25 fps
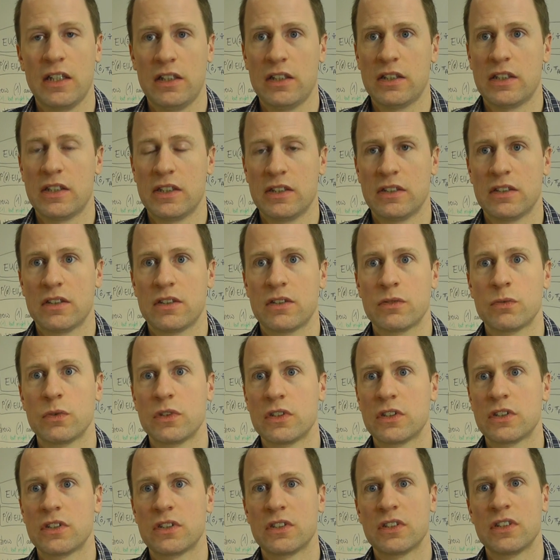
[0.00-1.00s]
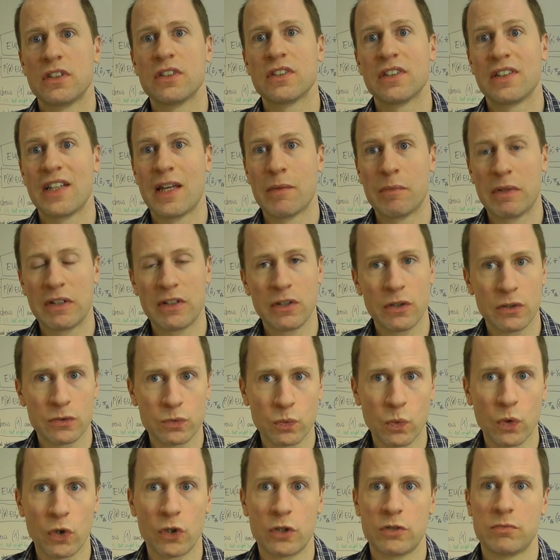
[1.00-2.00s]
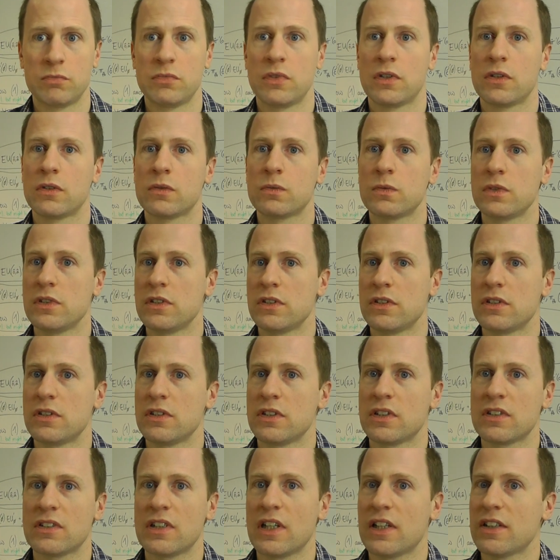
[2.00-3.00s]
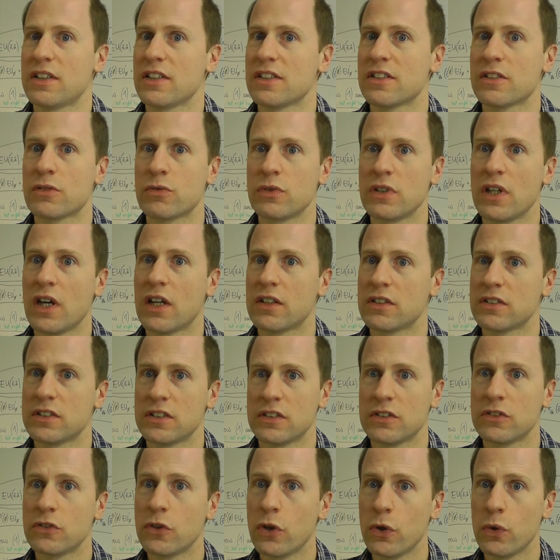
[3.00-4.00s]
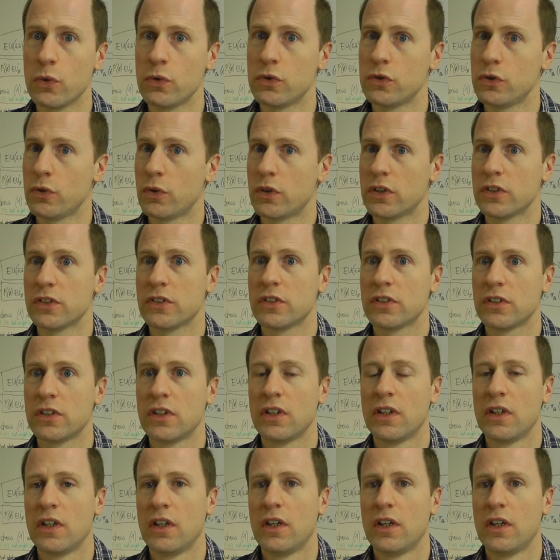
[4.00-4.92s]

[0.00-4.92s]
elegans, which is a nematode worm with exactly 302 neurons.